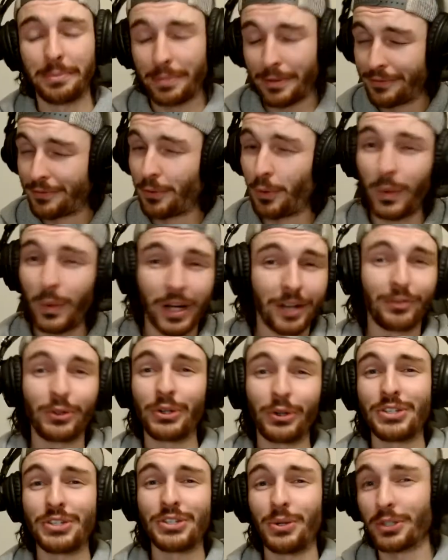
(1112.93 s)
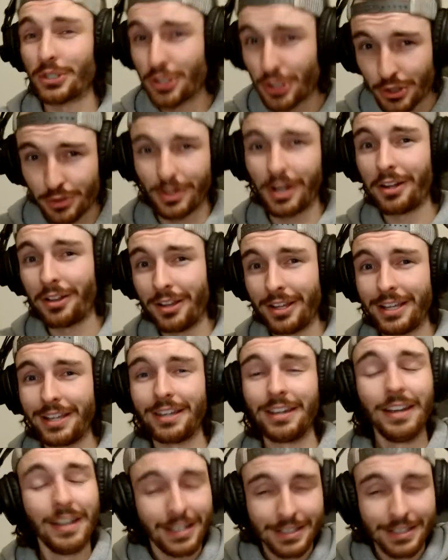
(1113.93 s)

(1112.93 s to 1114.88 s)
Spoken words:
but for whatever reason you are struggling